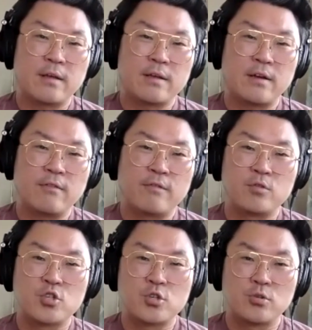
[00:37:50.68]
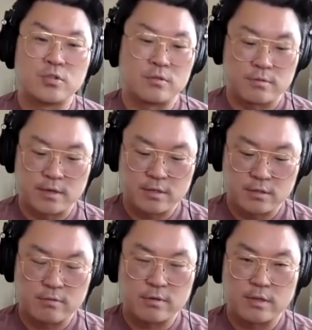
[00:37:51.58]
kind of consultant, right?
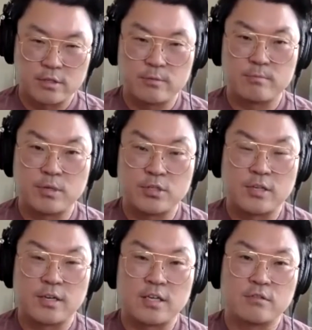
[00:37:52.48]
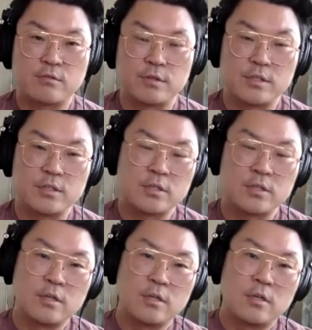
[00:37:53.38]
Or especially the last few years.
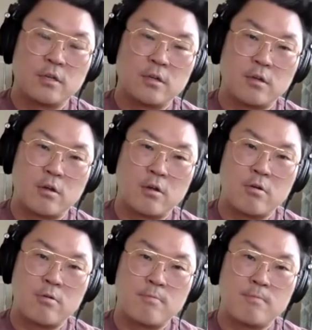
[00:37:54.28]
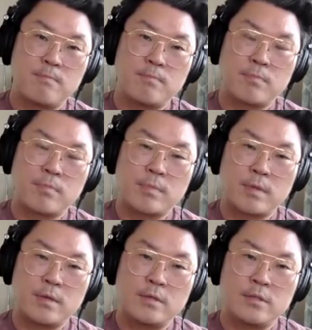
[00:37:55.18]
Um,
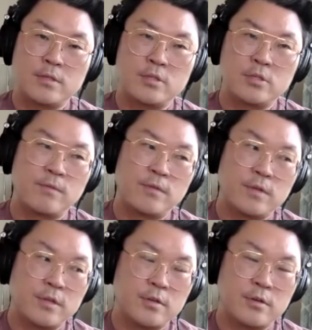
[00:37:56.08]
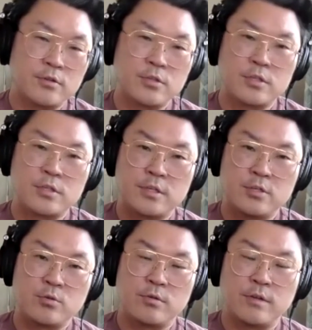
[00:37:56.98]
is this something that you consciously
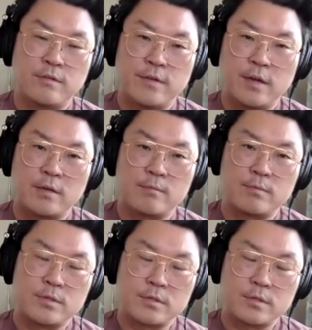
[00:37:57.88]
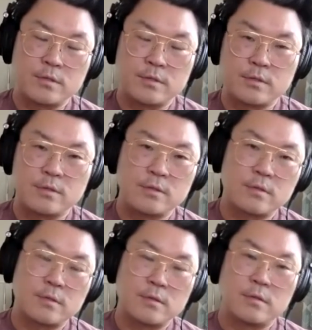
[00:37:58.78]
sort of developed?
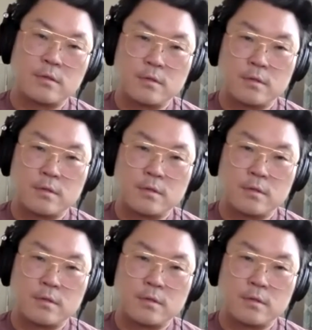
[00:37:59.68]
It, it's